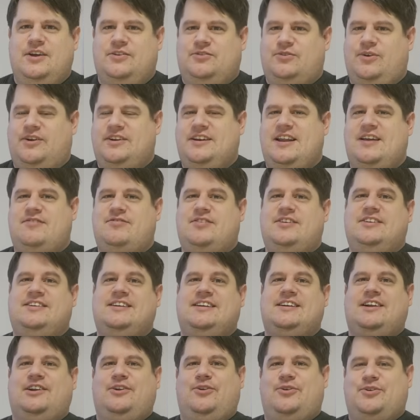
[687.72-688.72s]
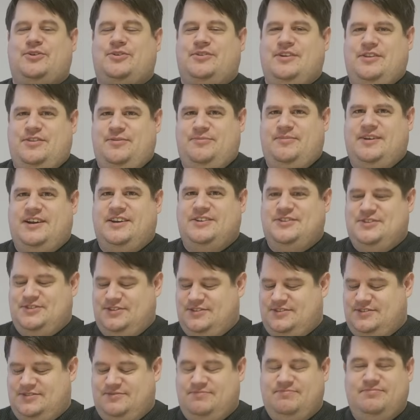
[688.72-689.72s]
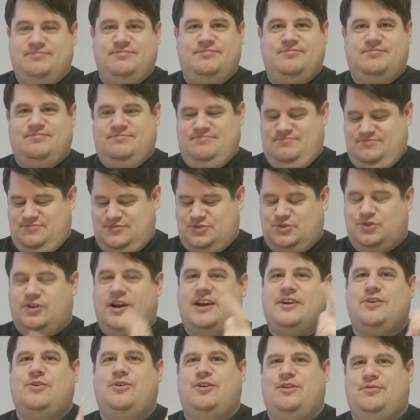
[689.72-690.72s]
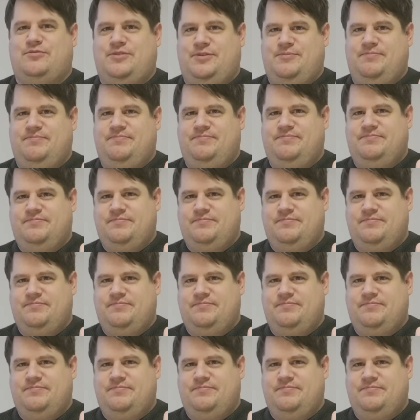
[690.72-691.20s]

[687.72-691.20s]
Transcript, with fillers: So I never did a logarithm, I just tried all of them.